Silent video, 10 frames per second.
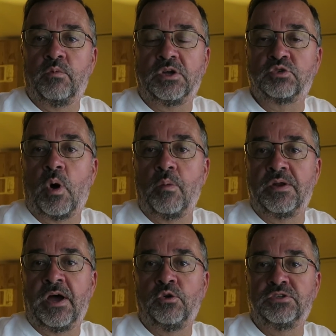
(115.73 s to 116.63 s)
what's
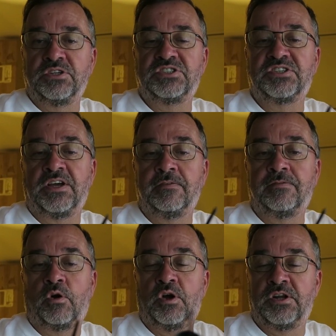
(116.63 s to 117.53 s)
common, I noticed in
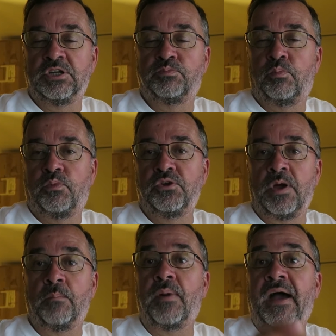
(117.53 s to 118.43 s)
Florida, is
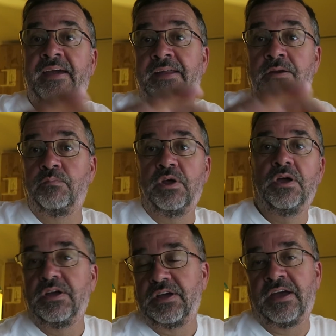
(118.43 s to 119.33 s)
putting it back
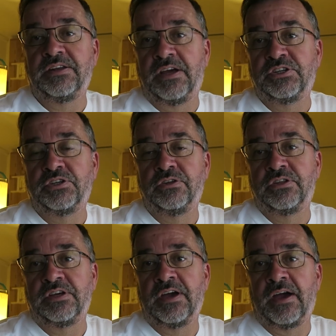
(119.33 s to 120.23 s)
into
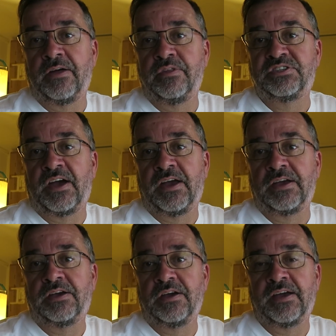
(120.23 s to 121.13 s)
the
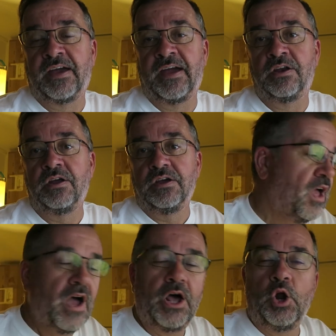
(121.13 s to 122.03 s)
tank again.
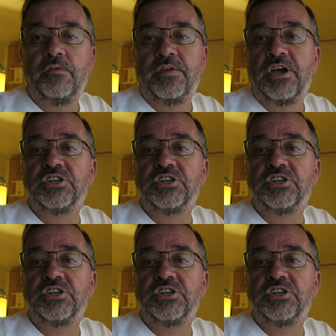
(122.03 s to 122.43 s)
A lot of the